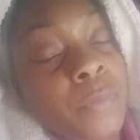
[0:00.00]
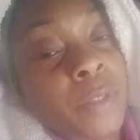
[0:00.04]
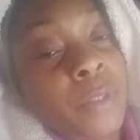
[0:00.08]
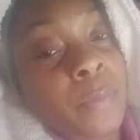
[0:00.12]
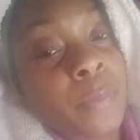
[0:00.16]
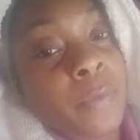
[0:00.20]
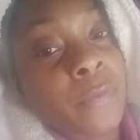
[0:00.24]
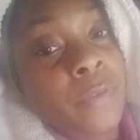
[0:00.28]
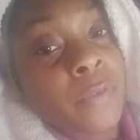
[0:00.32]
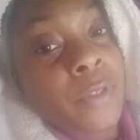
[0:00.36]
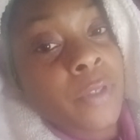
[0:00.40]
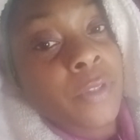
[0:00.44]
of
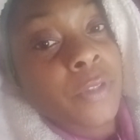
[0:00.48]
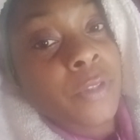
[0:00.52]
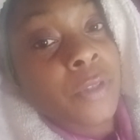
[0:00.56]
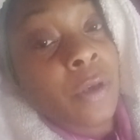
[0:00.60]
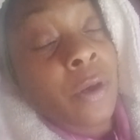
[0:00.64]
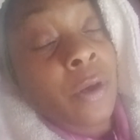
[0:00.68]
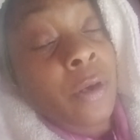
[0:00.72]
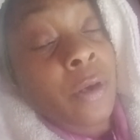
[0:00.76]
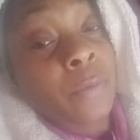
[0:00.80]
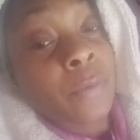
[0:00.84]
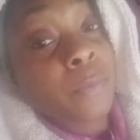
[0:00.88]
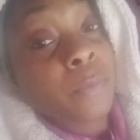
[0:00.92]
us
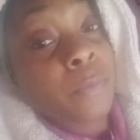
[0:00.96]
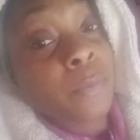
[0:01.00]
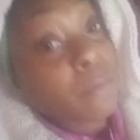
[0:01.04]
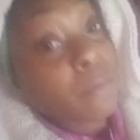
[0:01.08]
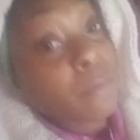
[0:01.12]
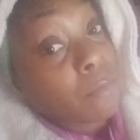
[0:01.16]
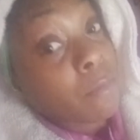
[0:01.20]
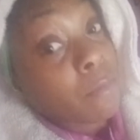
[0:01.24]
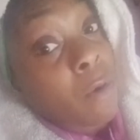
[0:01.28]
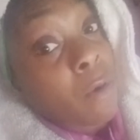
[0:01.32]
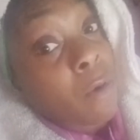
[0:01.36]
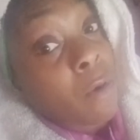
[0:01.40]
aren't
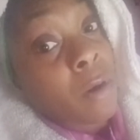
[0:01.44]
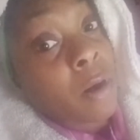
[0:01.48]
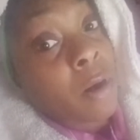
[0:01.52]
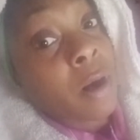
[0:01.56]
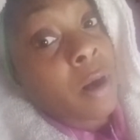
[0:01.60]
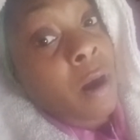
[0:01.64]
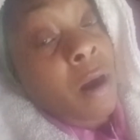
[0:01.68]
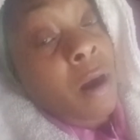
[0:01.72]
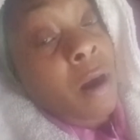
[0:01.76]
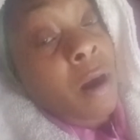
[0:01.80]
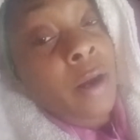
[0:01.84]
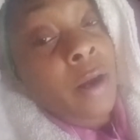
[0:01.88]
or
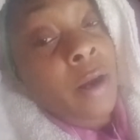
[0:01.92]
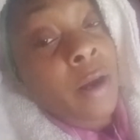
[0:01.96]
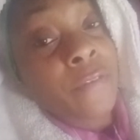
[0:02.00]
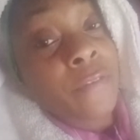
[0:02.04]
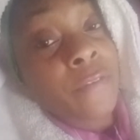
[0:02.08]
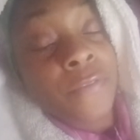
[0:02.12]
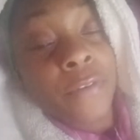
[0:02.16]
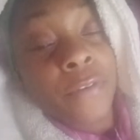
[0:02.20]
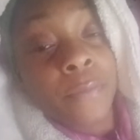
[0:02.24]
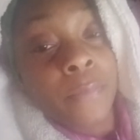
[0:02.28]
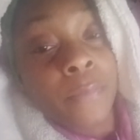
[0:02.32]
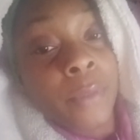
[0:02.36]
are
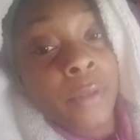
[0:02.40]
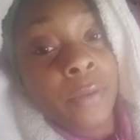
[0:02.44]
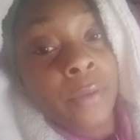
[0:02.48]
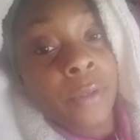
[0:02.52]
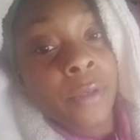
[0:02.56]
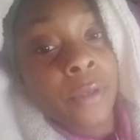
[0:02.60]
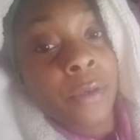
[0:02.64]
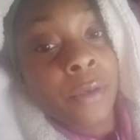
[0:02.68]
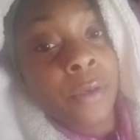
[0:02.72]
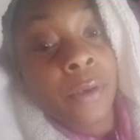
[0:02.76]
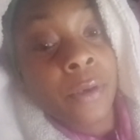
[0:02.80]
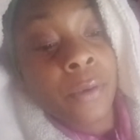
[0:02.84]

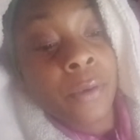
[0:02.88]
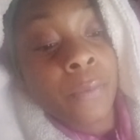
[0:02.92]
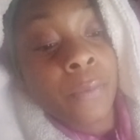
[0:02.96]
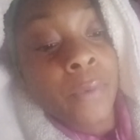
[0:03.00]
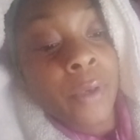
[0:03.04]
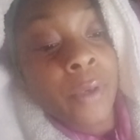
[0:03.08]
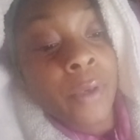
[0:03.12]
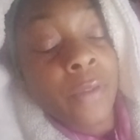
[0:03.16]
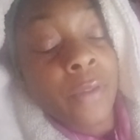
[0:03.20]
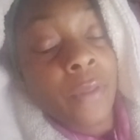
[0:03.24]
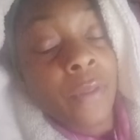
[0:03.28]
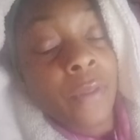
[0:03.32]
familiar
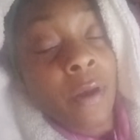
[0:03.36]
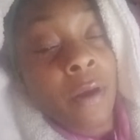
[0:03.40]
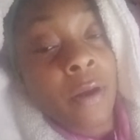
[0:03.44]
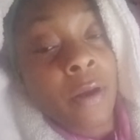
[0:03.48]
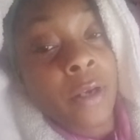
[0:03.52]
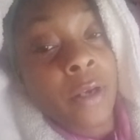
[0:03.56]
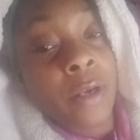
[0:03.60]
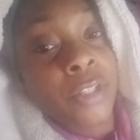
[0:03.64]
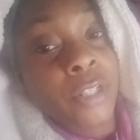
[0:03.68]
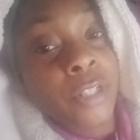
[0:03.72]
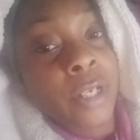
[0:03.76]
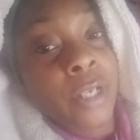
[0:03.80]
with our
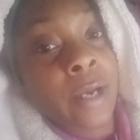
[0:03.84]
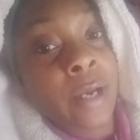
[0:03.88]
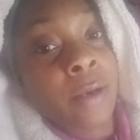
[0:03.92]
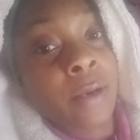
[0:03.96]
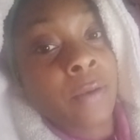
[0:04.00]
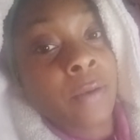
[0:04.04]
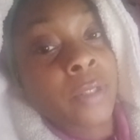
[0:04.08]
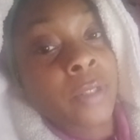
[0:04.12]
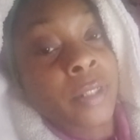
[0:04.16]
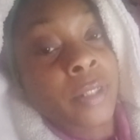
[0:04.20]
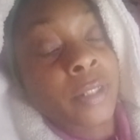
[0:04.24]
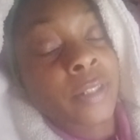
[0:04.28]

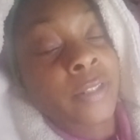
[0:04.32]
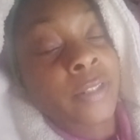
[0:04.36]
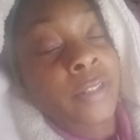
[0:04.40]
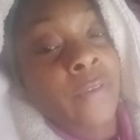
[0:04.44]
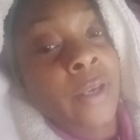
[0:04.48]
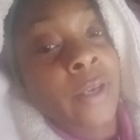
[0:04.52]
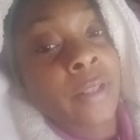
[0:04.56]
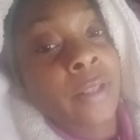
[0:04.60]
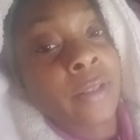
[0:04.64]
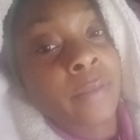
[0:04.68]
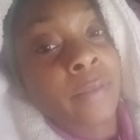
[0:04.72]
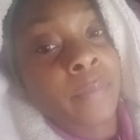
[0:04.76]
childhood
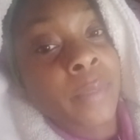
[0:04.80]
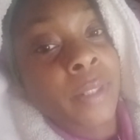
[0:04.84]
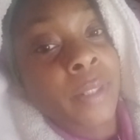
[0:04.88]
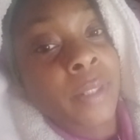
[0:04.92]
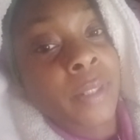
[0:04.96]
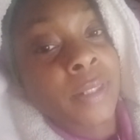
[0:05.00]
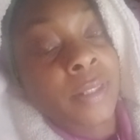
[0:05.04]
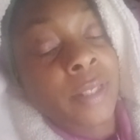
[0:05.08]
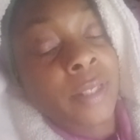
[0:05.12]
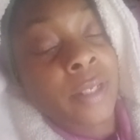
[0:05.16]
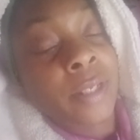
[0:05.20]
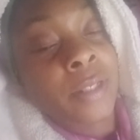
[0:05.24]
development
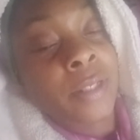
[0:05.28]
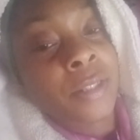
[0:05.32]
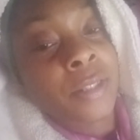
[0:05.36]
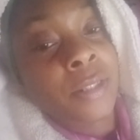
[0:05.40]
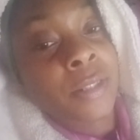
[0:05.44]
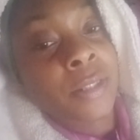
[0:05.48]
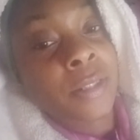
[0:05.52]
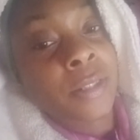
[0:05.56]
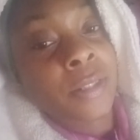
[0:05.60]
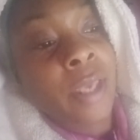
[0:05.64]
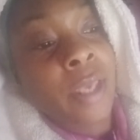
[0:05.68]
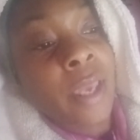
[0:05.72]
stages
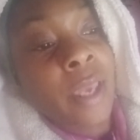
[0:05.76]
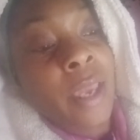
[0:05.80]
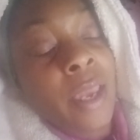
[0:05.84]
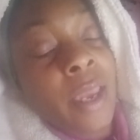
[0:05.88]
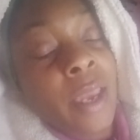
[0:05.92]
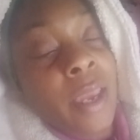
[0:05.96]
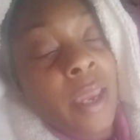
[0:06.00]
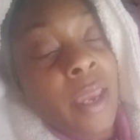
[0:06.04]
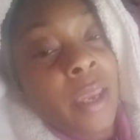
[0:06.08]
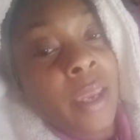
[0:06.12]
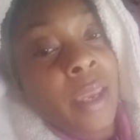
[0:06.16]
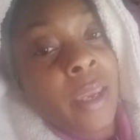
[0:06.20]

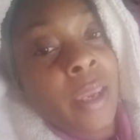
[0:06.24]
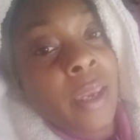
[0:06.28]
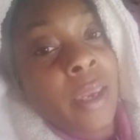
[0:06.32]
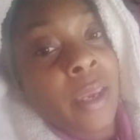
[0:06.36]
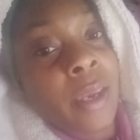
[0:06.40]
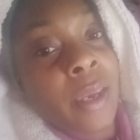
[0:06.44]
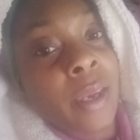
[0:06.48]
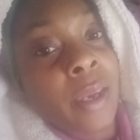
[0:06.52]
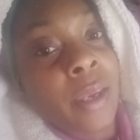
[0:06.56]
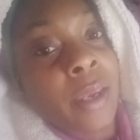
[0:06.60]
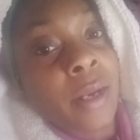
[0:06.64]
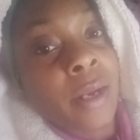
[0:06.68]

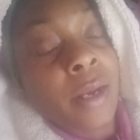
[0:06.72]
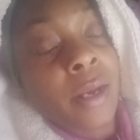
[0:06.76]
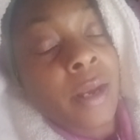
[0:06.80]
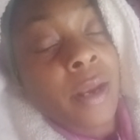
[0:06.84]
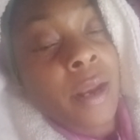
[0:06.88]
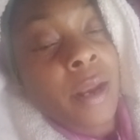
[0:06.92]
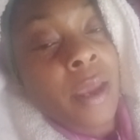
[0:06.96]
and